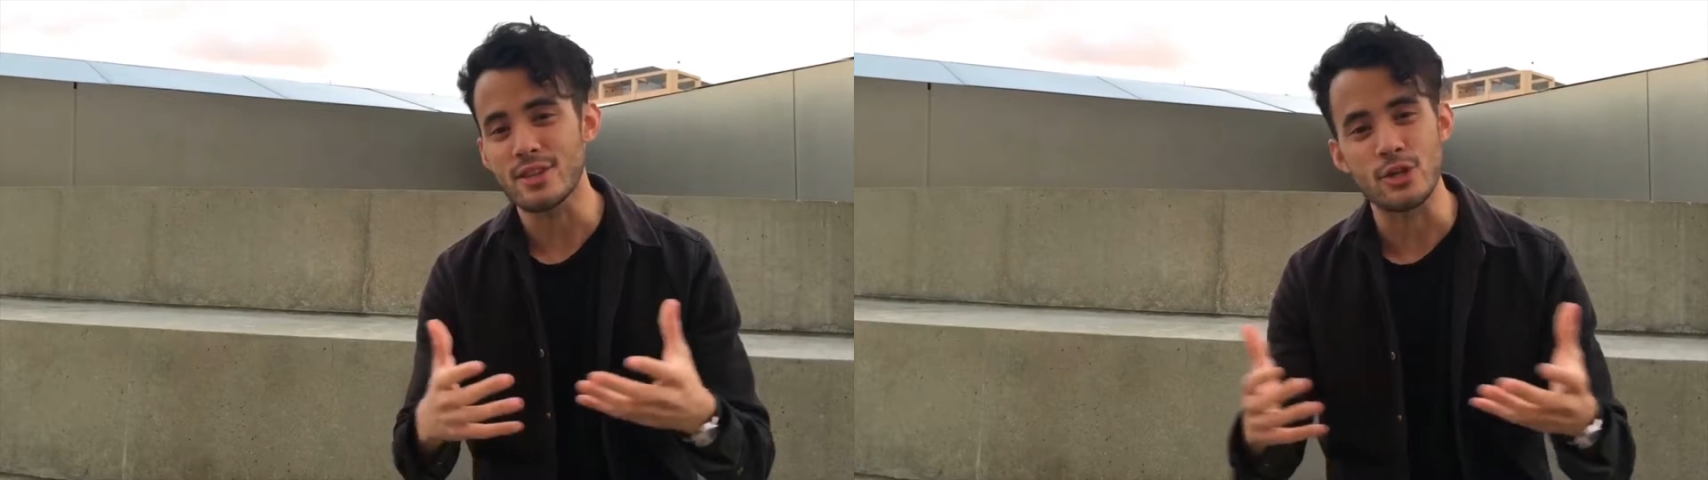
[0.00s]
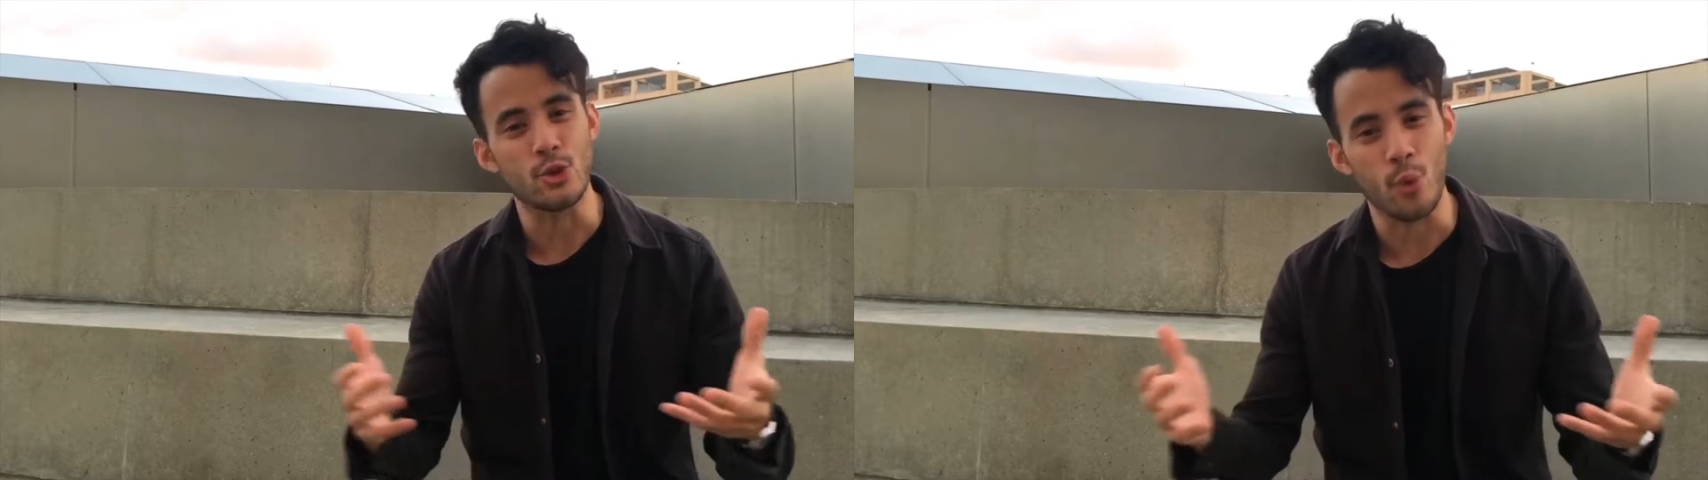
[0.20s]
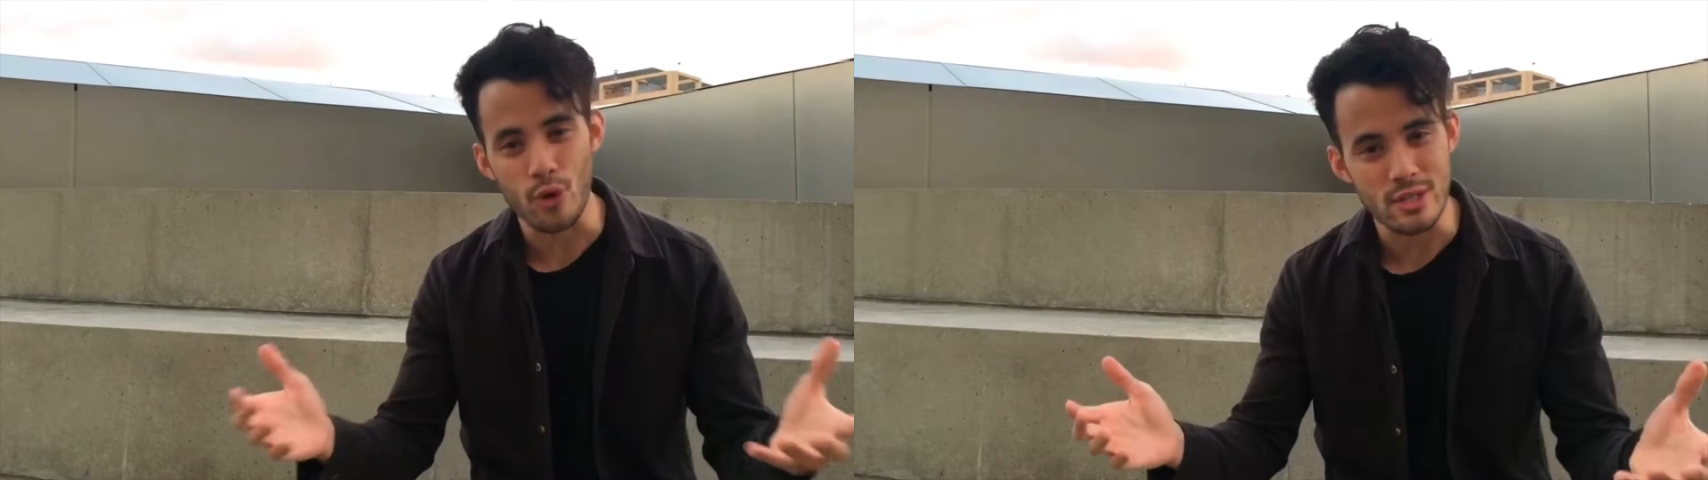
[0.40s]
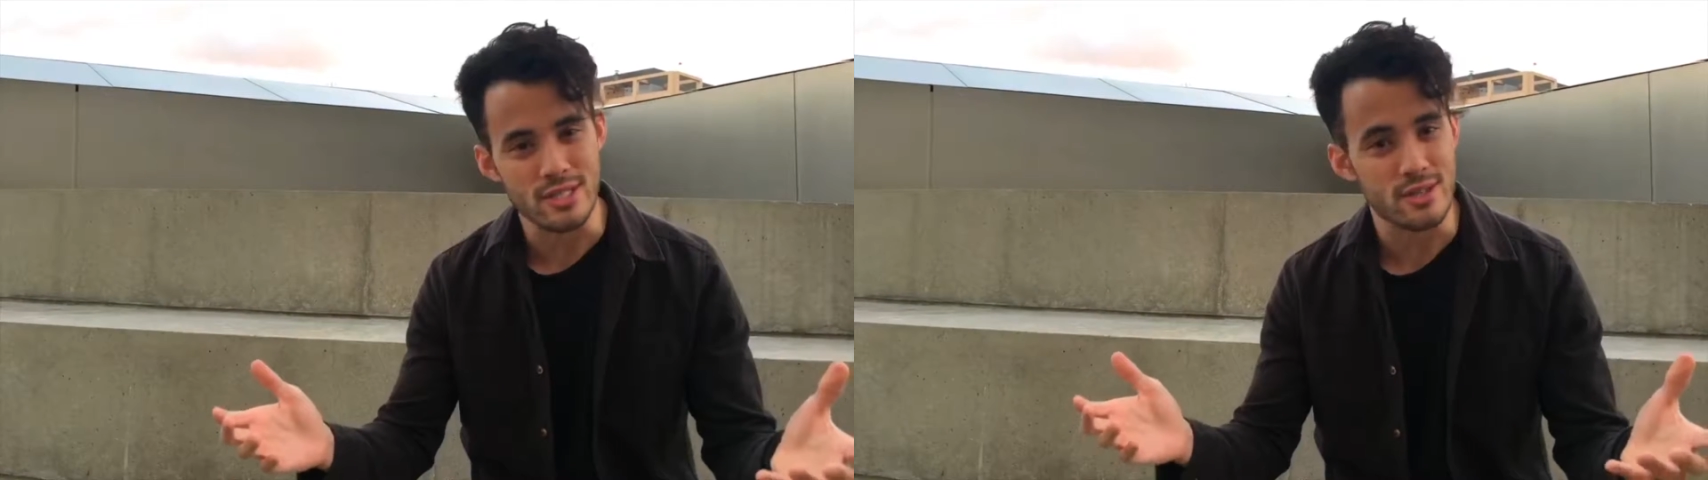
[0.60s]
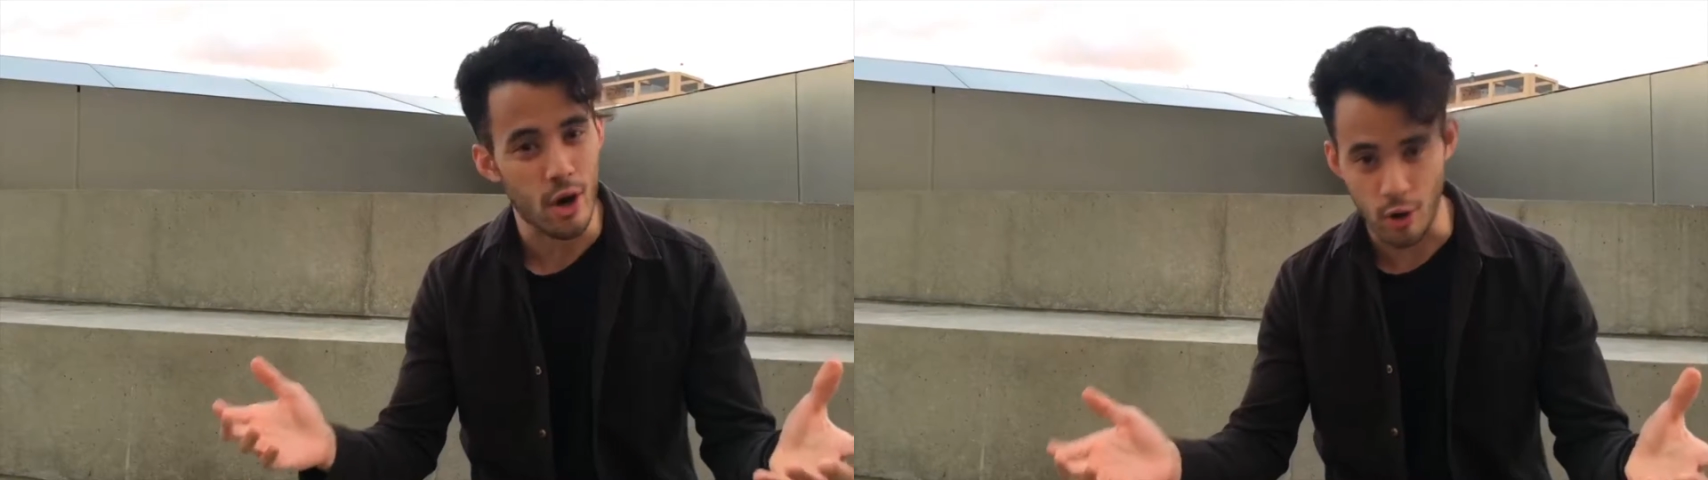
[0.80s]
the New
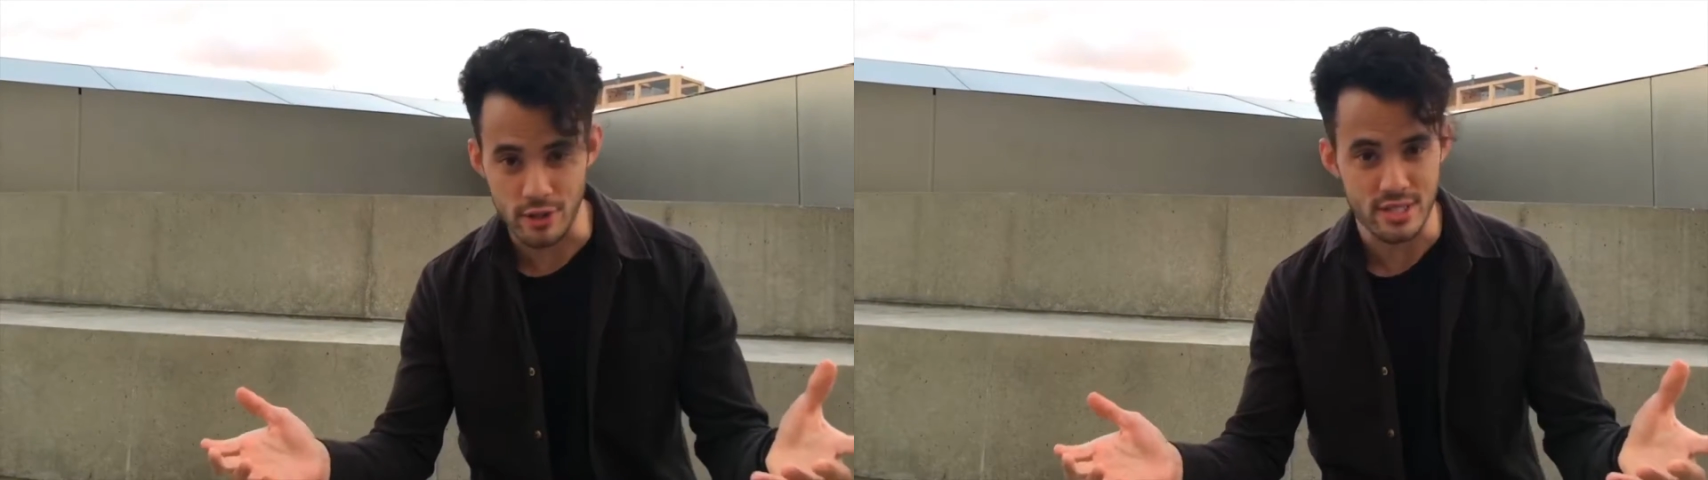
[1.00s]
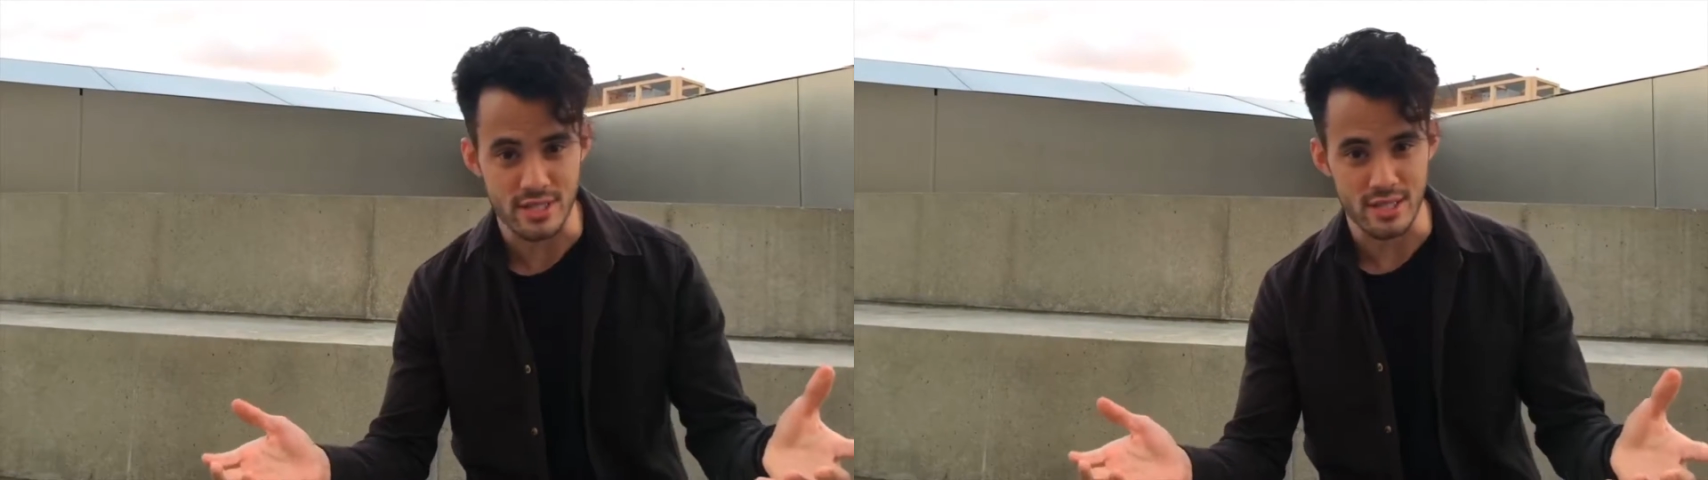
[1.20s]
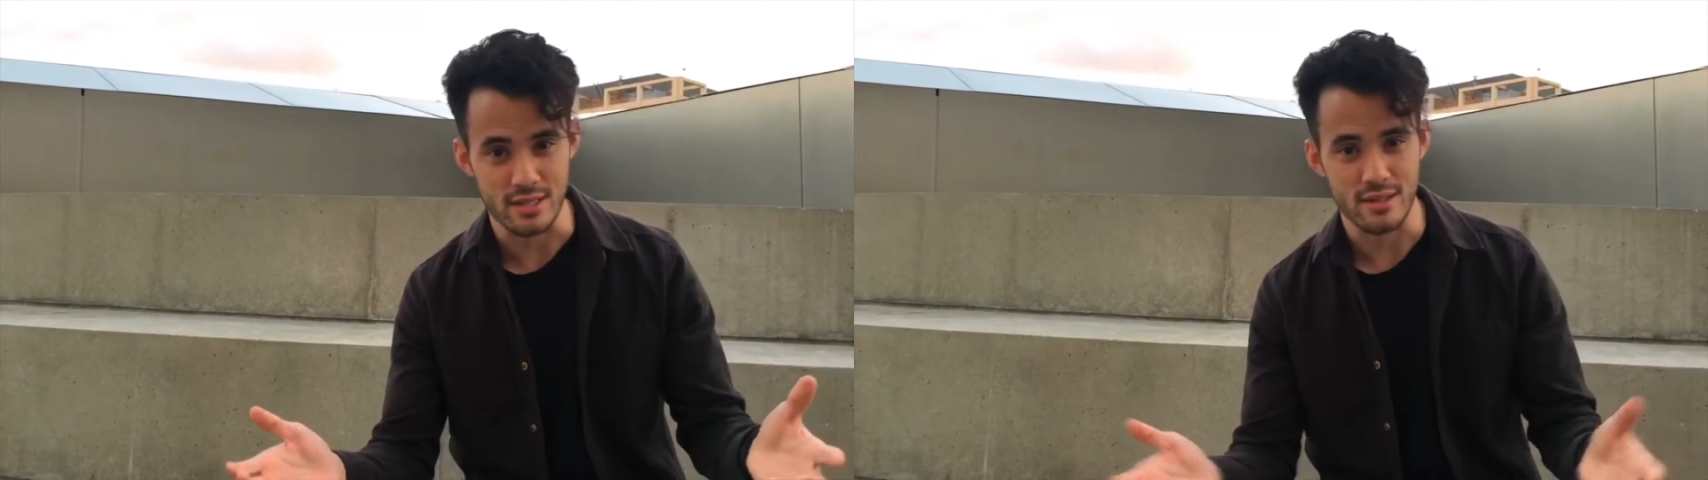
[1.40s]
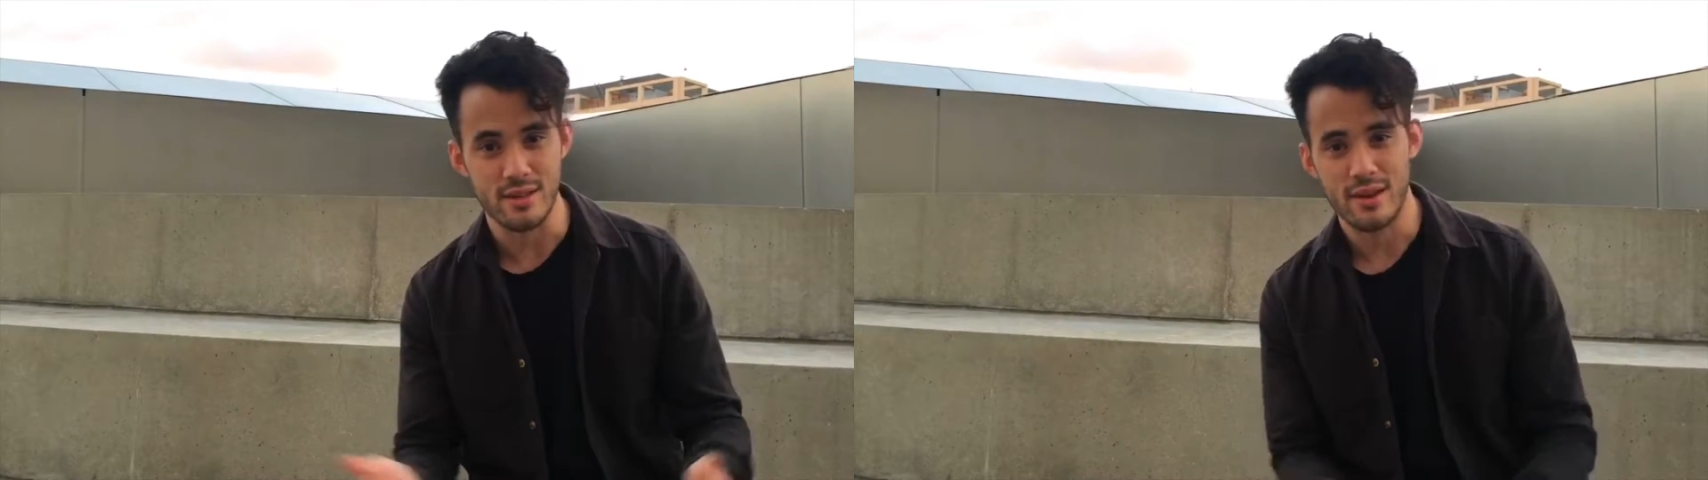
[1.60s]
Orleans art scene.